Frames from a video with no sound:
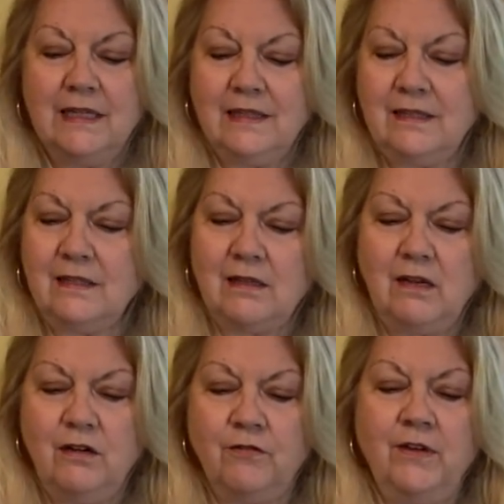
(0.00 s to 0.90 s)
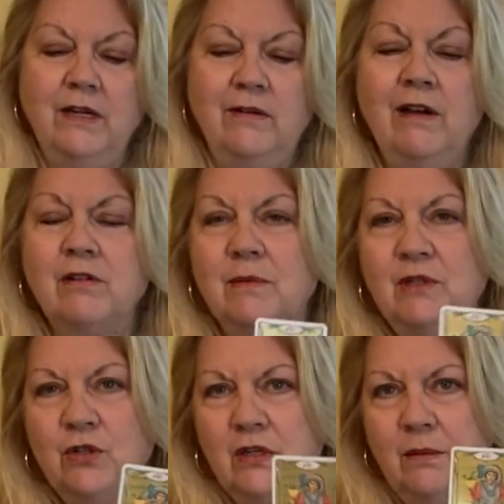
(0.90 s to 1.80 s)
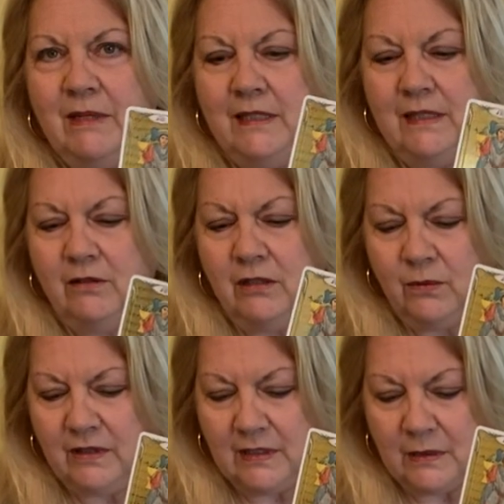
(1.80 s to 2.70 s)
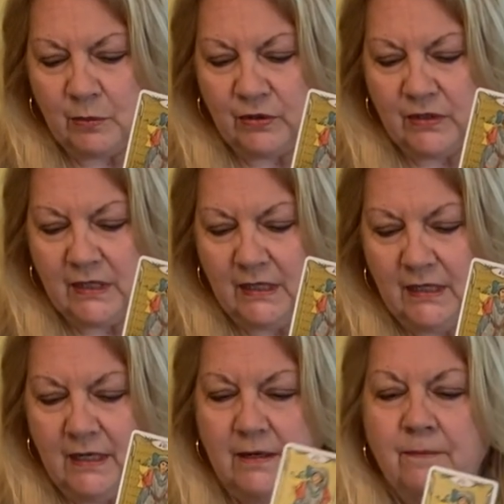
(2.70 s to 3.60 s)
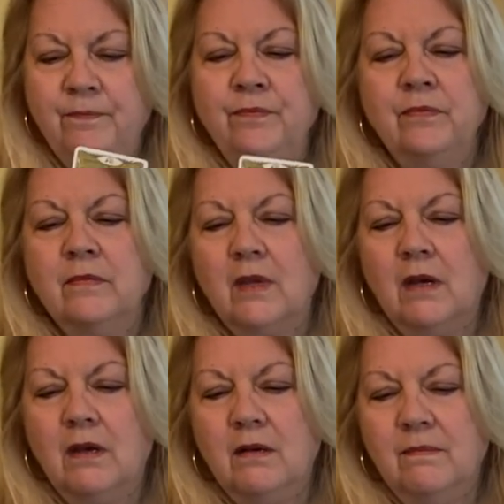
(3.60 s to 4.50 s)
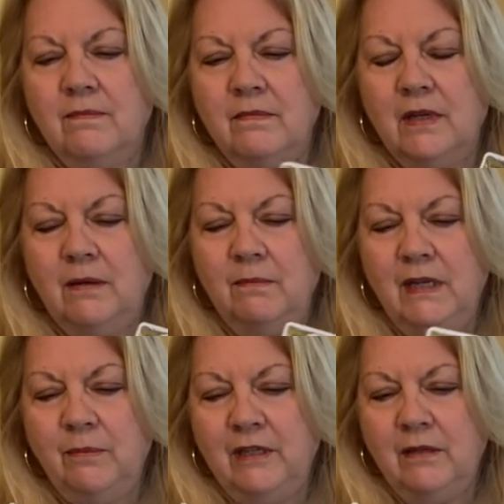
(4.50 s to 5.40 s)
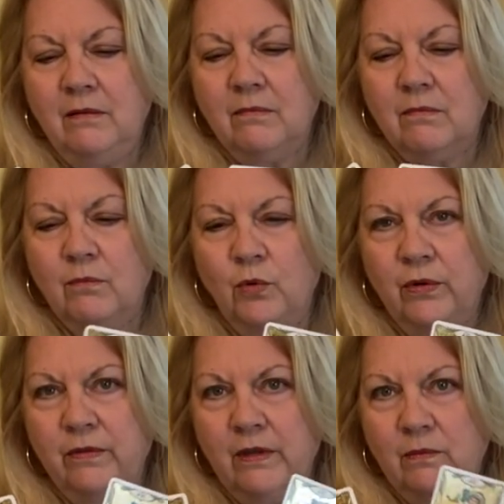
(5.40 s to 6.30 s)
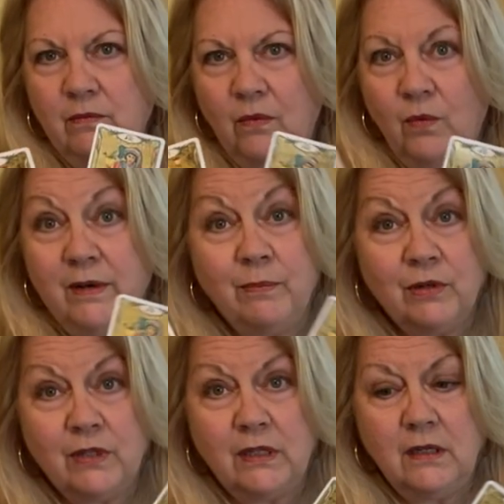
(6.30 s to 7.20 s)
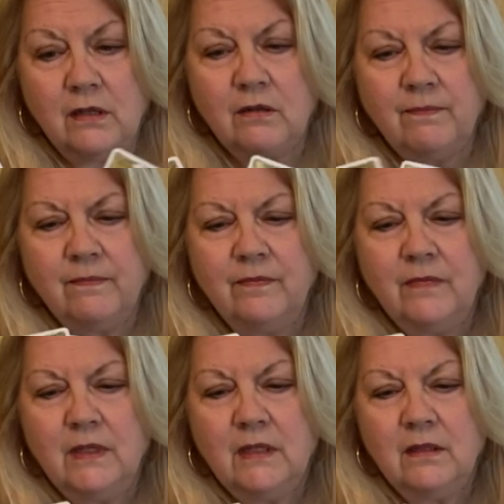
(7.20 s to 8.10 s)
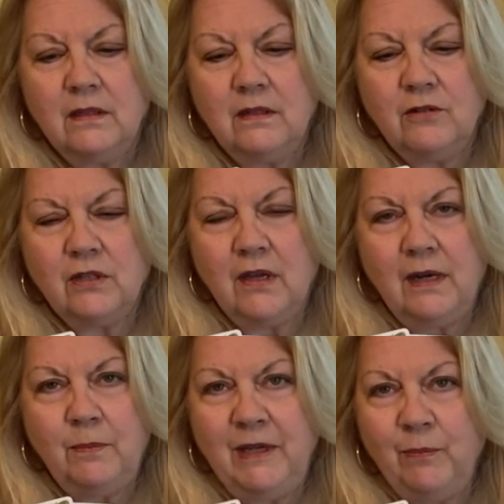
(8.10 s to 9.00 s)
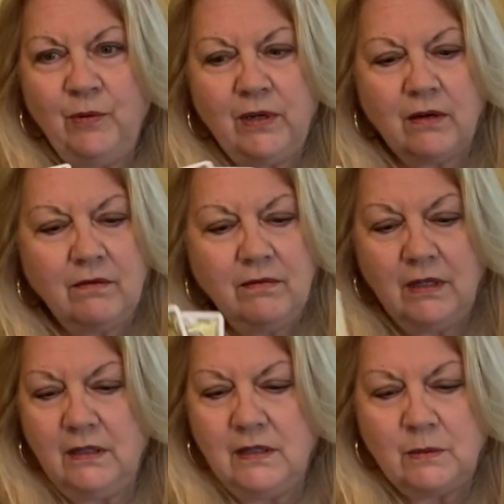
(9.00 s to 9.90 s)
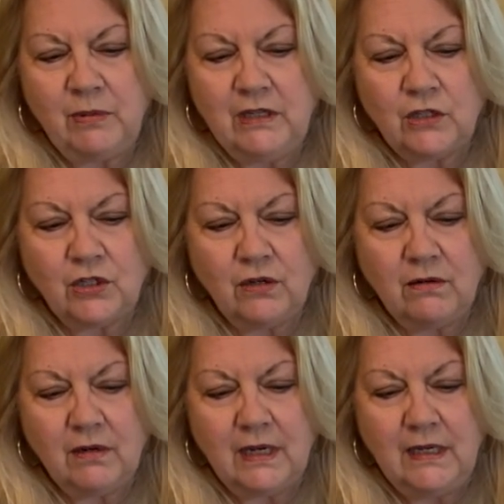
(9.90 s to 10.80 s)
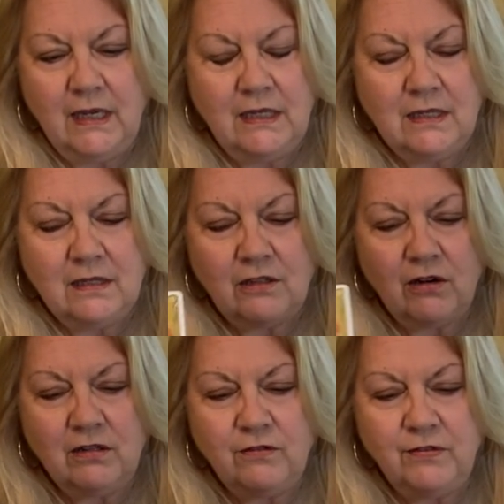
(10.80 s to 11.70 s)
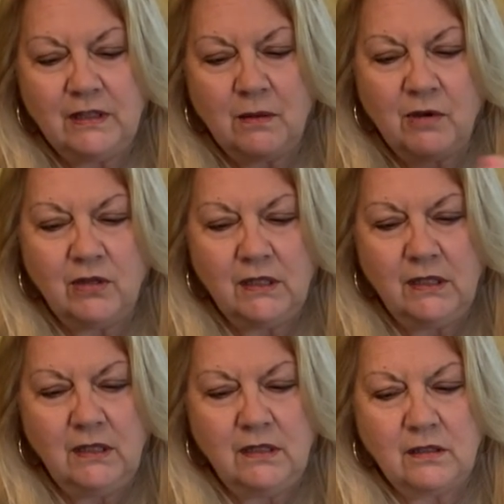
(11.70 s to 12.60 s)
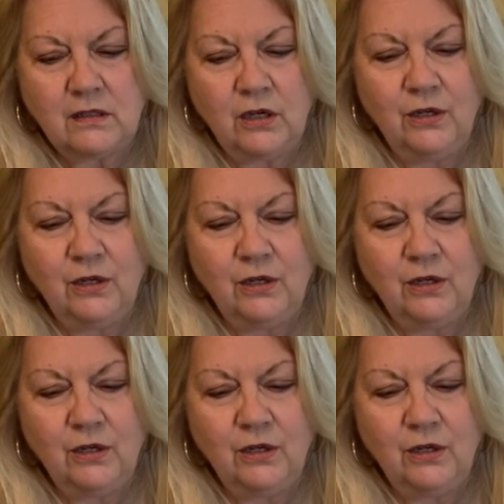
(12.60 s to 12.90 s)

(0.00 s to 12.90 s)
this is kind of your final outcome is you're going to be dealing with this person and, um, and maybe more than one person here there's a lot of people here in this picture and it's hard to fit them all in as to